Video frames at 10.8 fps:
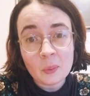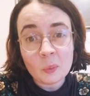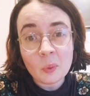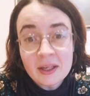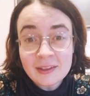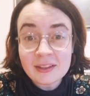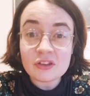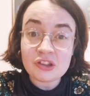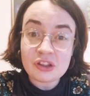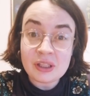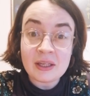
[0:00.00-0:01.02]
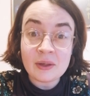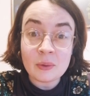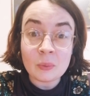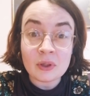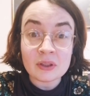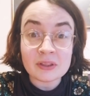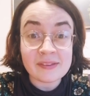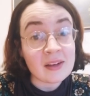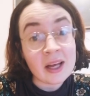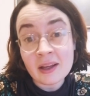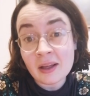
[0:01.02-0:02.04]
When she was
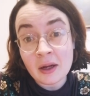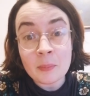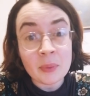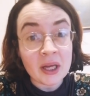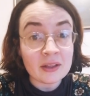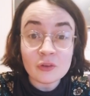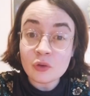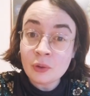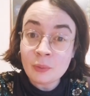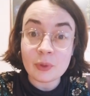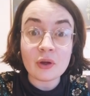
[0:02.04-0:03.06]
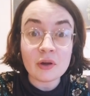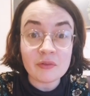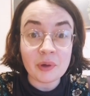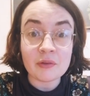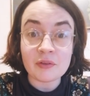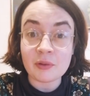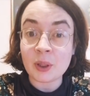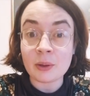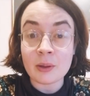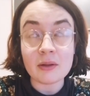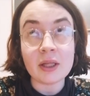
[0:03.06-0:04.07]
laying in her bed, recovering from
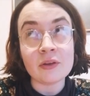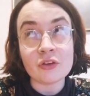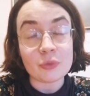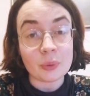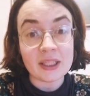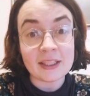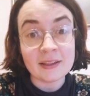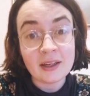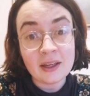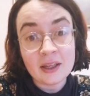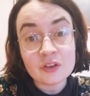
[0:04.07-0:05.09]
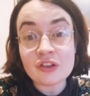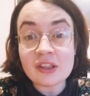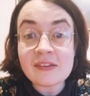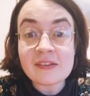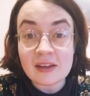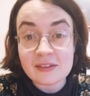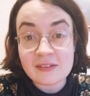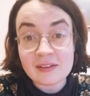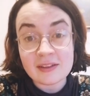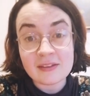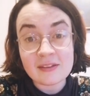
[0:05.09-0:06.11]
her injury, she
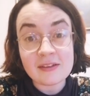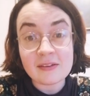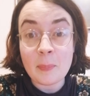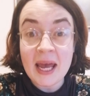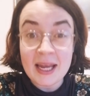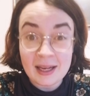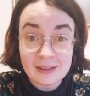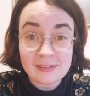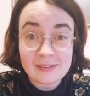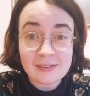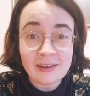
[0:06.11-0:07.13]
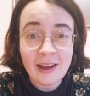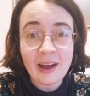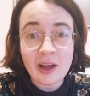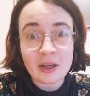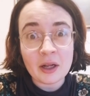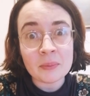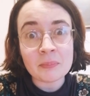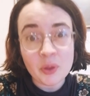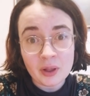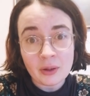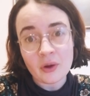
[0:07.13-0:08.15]
started to paint. And her
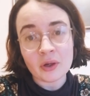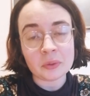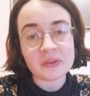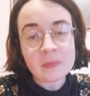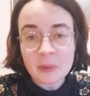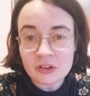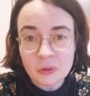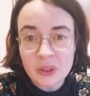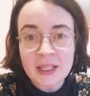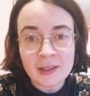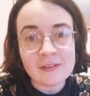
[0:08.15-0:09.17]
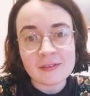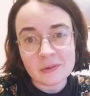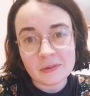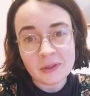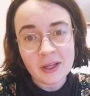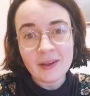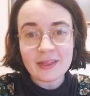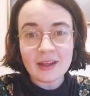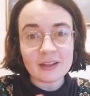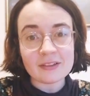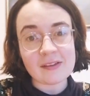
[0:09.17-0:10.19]
mother got her a special easel
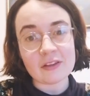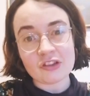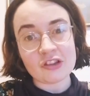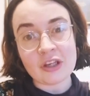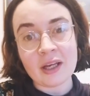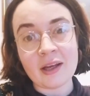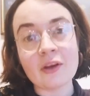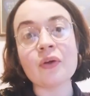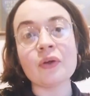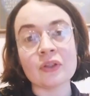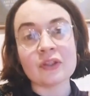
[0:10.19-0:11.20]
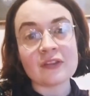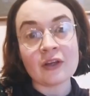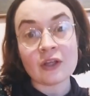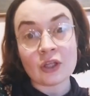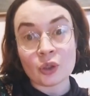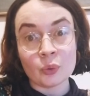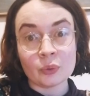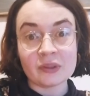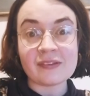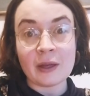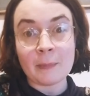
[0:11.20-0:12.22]
that she could
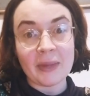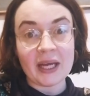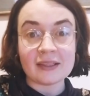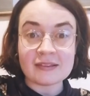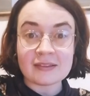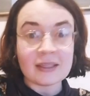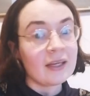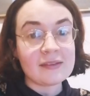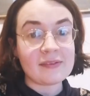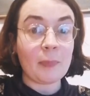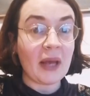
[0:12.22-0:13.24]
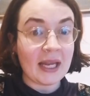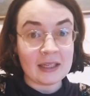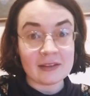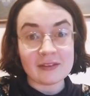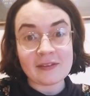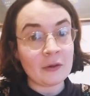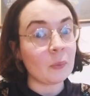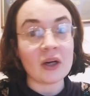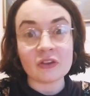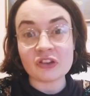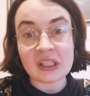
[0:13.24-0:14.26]
use in bed to paint
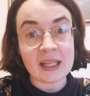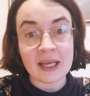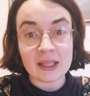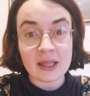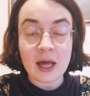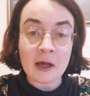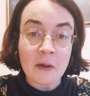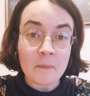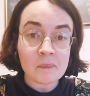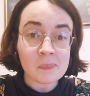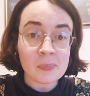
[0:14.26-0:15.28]
while she laid there.